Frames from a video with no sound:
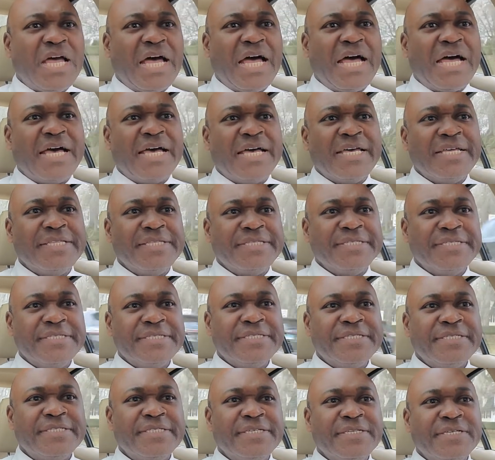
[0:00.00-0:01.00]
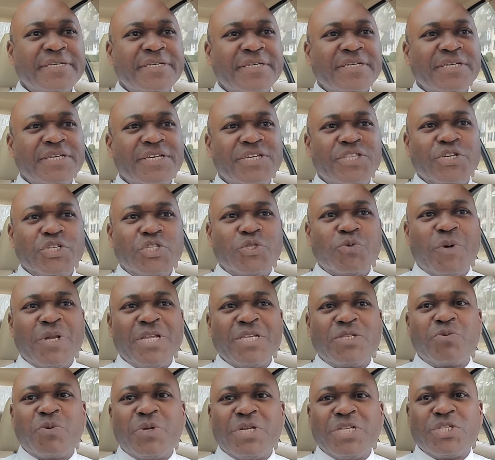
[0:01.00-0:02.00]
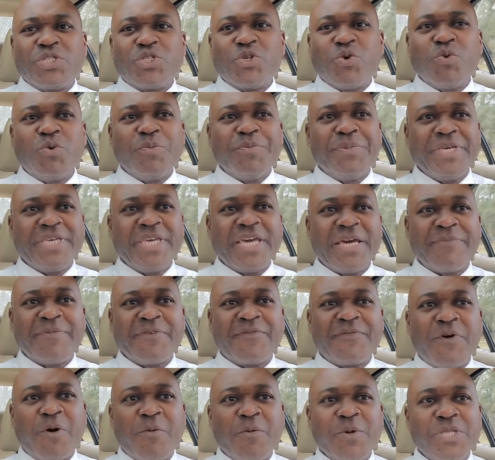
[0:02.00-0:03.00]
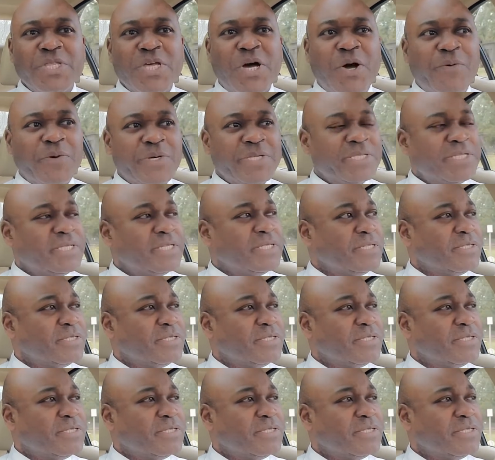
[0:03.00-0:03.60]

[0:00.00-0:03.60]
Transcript: and you know, 2022 will be here before we know it.